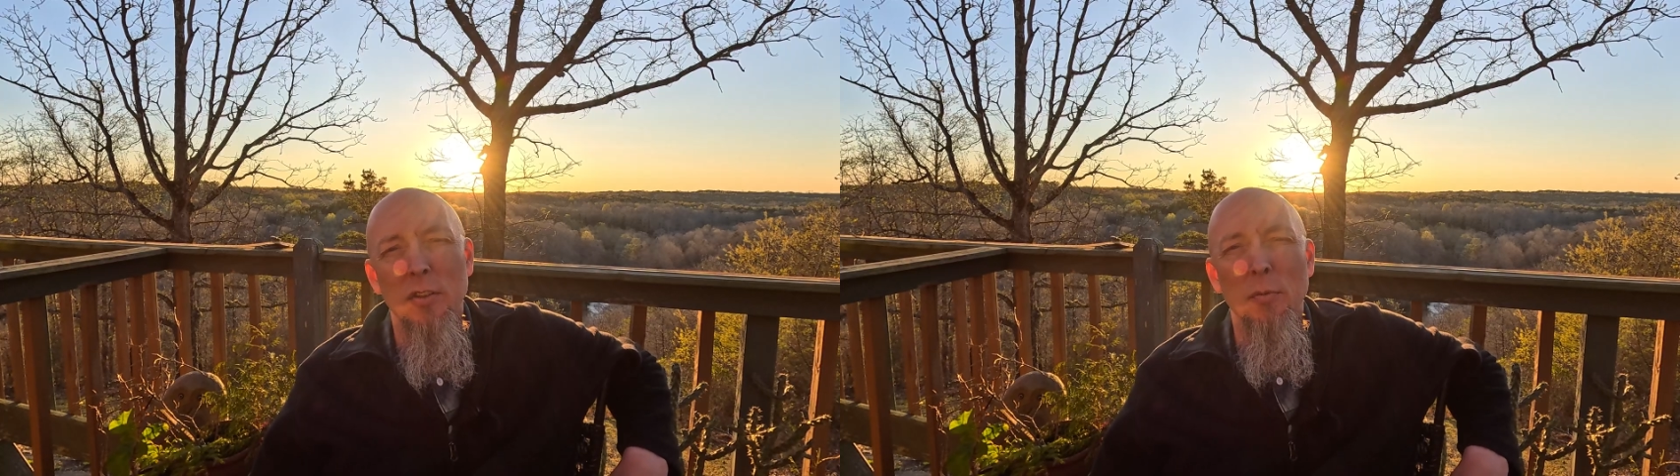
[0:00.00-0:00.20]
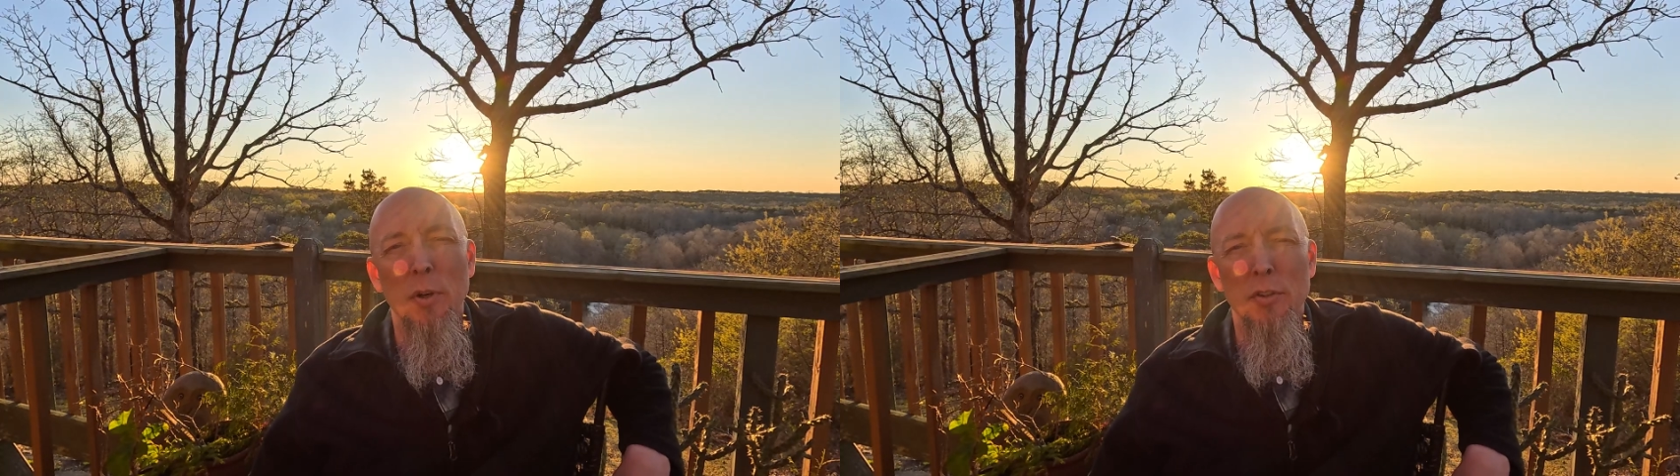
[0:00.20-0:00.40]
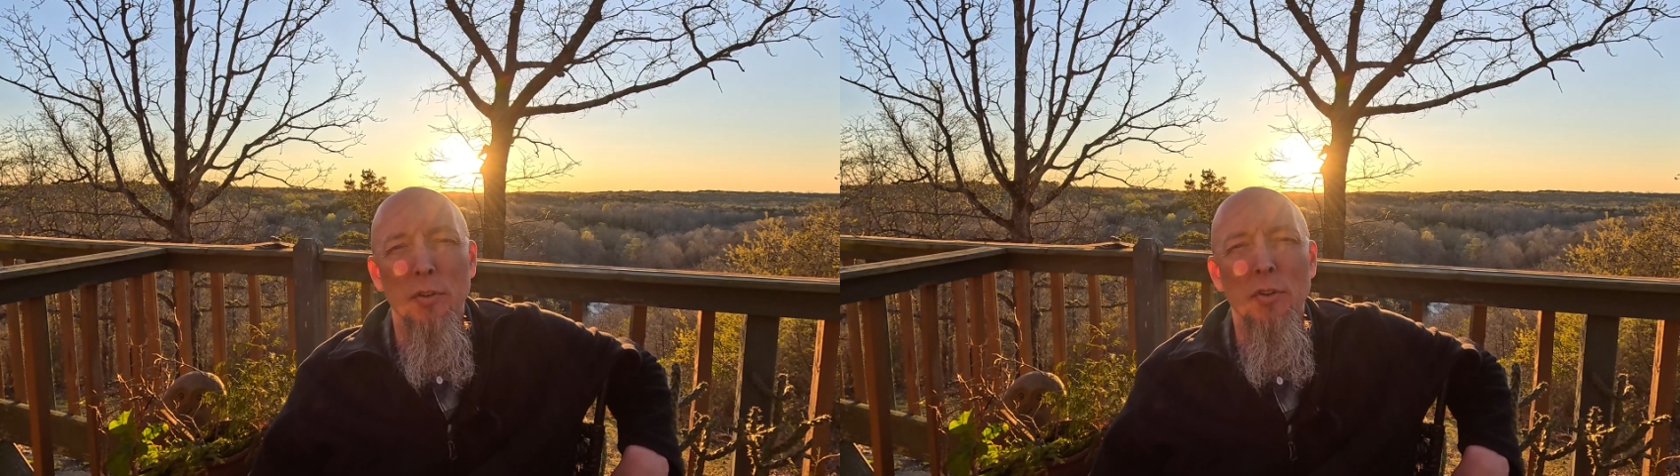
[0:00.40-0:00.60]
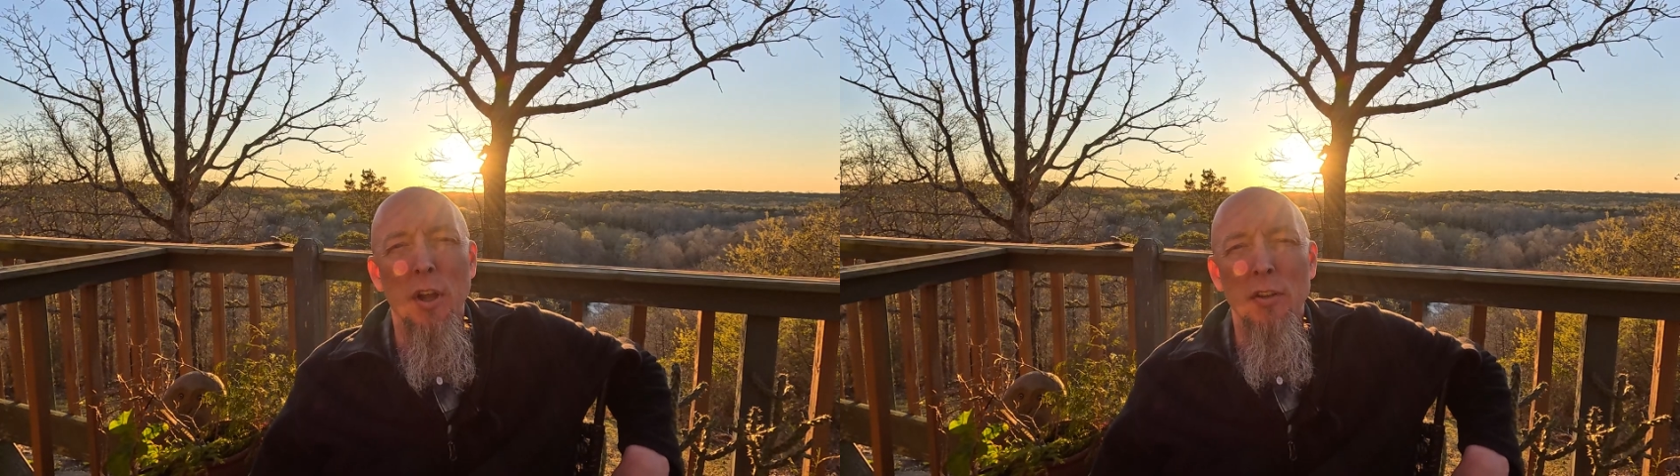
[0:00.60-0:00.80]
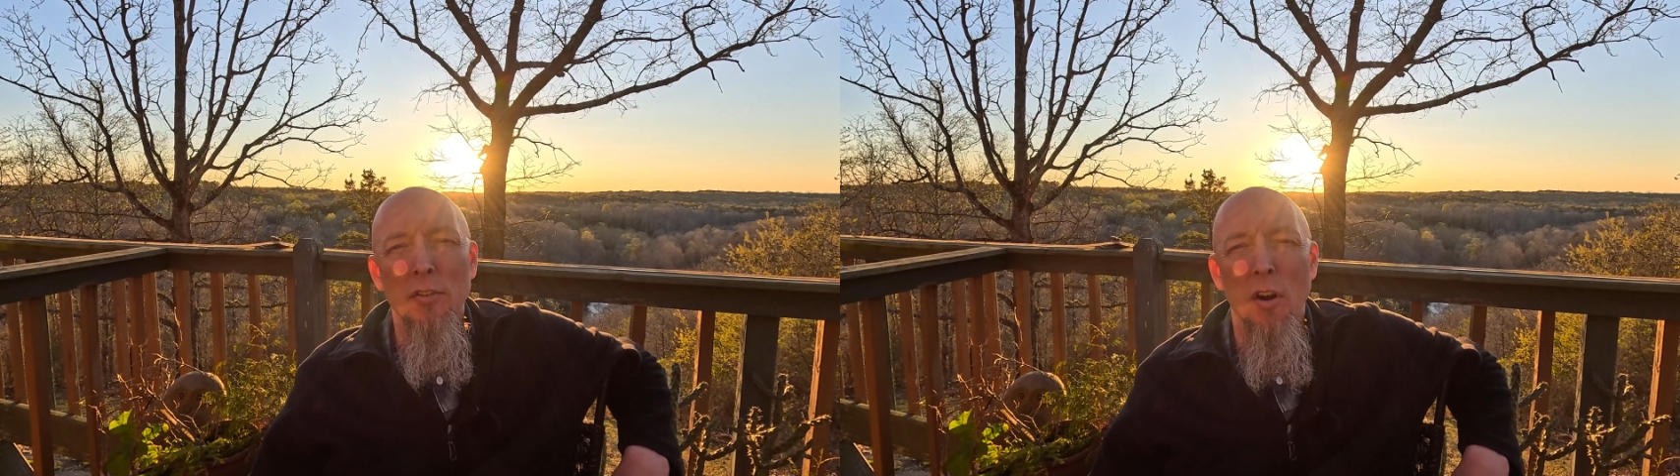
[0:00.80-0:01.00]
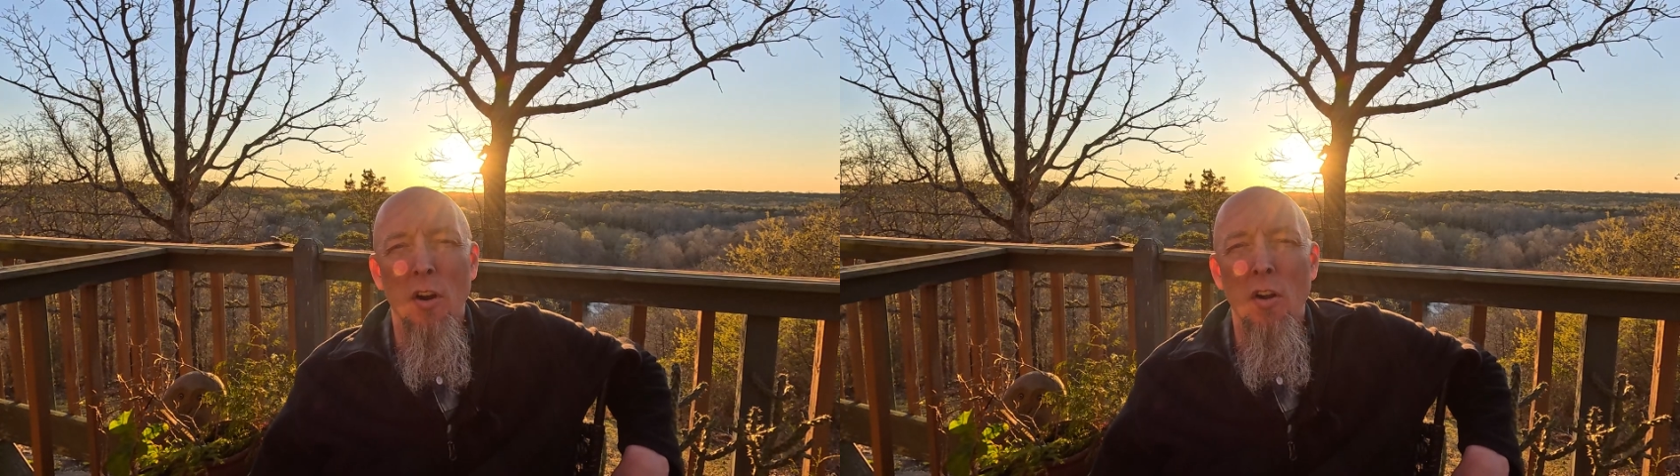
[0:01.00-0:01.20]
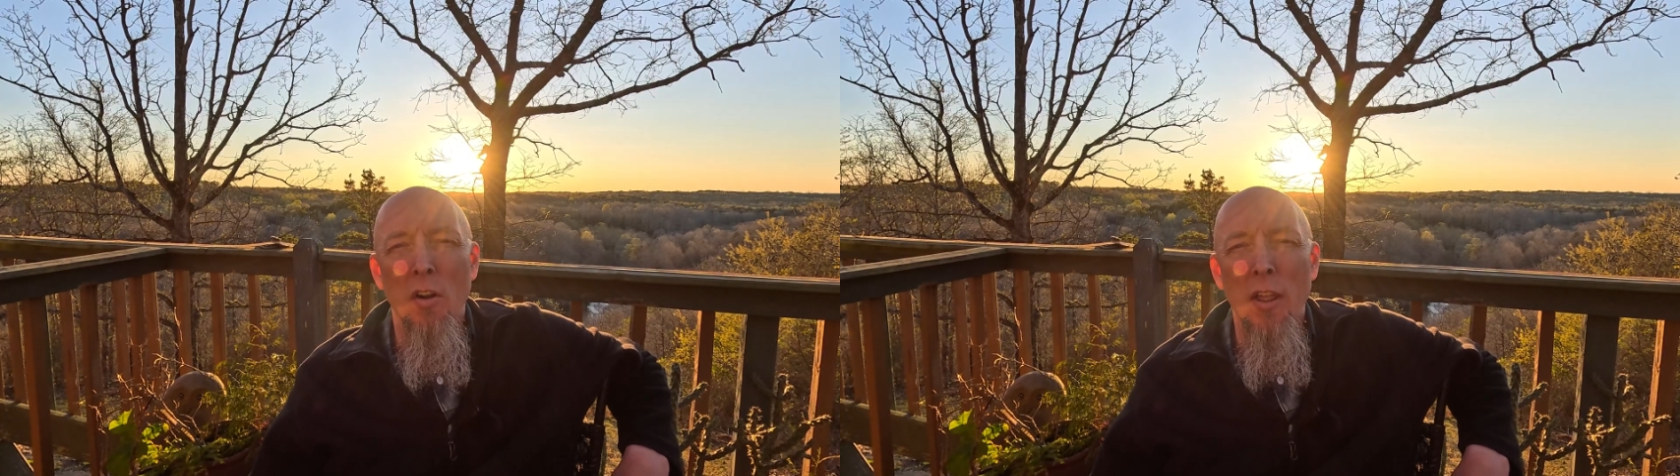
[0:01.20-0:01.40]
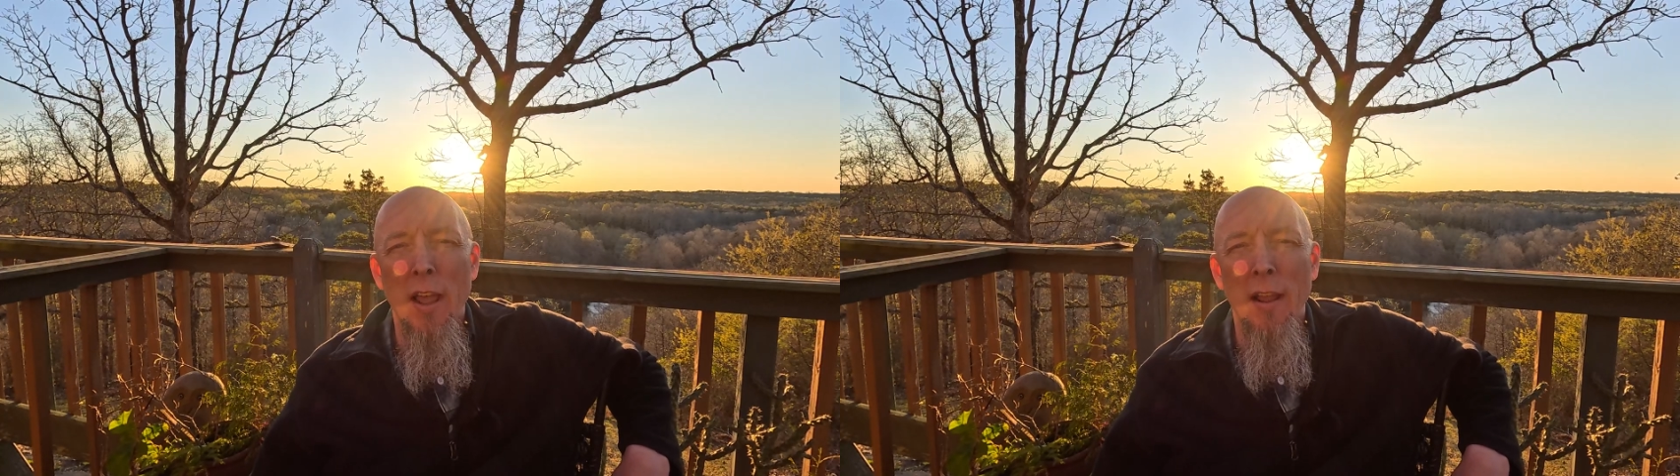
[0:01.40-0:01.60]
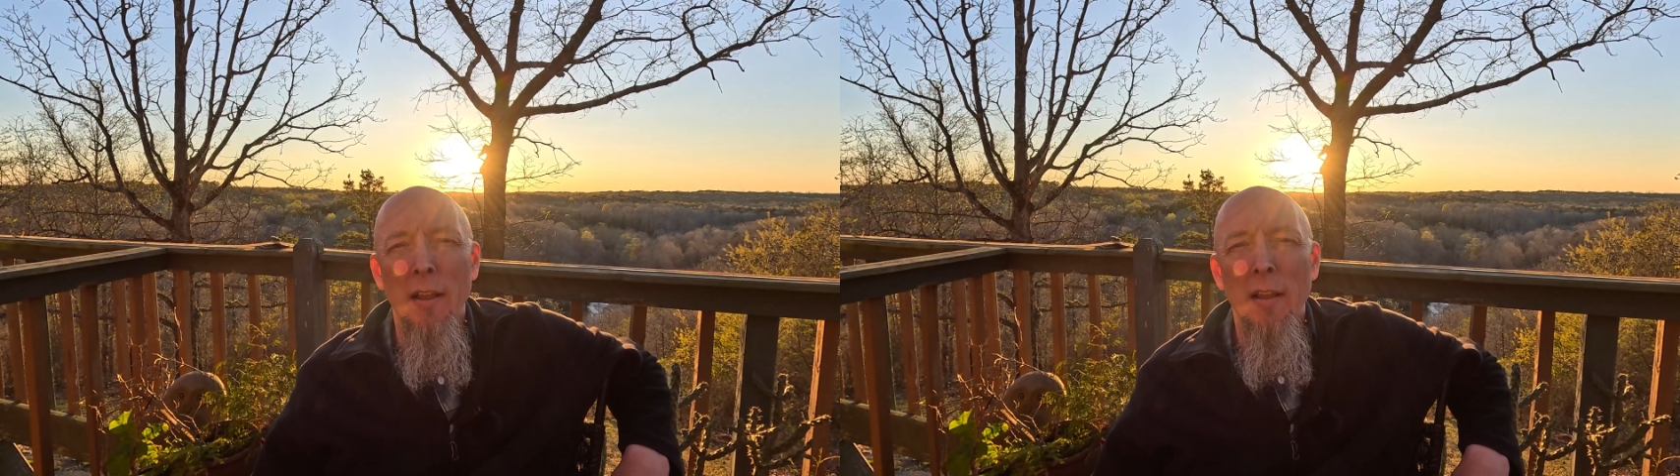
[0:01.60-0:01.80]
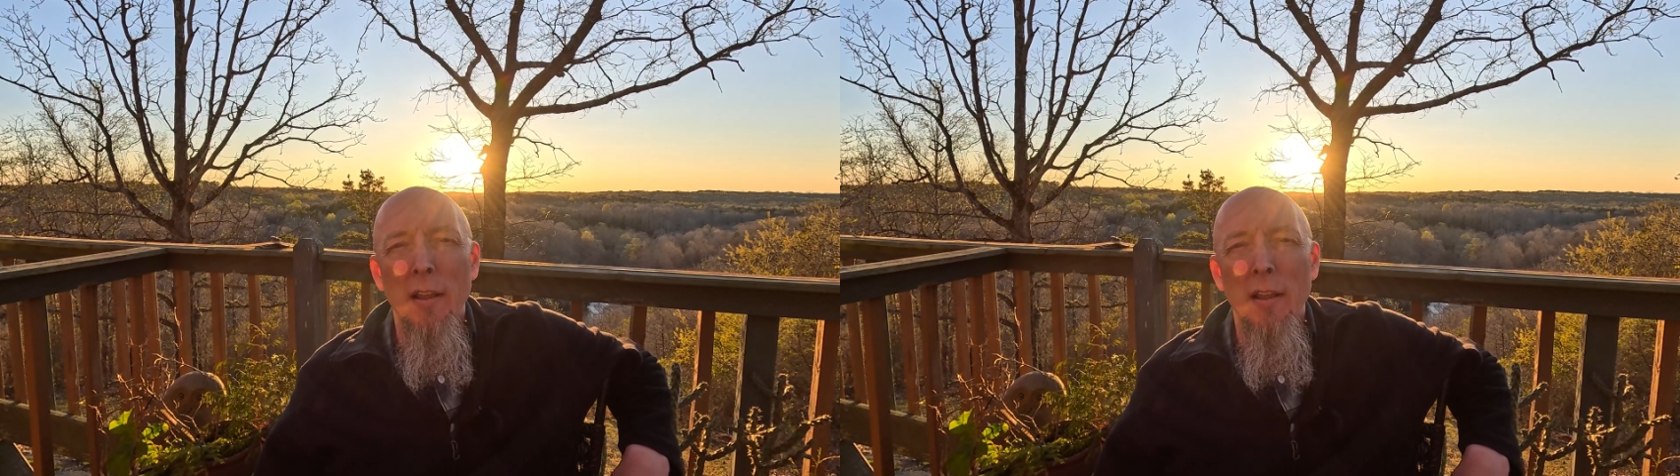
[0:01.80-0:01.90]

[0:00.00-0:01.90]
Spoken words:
to what your thoughts are on all that.